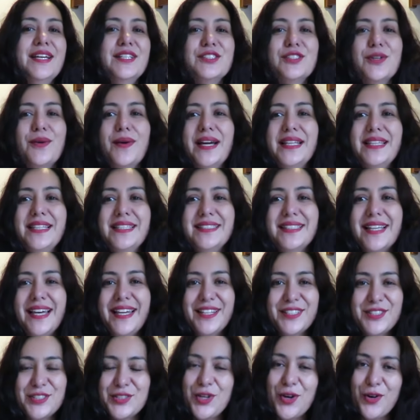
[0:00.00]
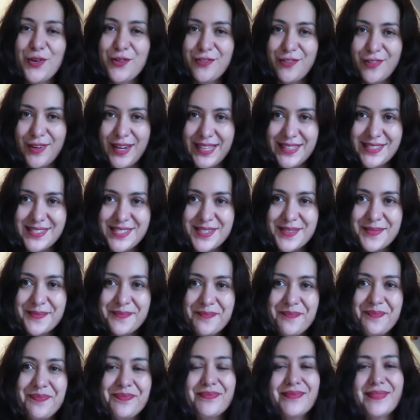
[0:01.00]
So I decided to go French.
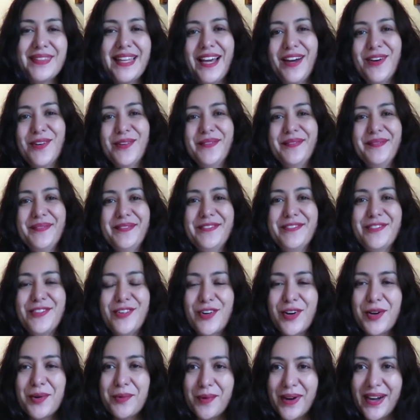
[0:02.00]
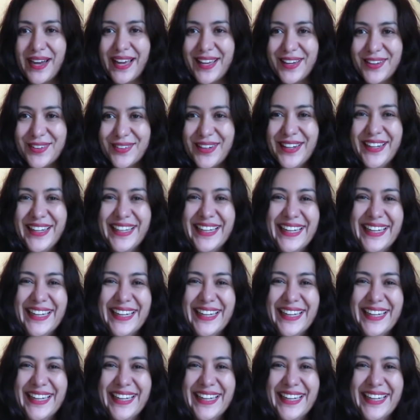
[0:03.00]
Now, for a while,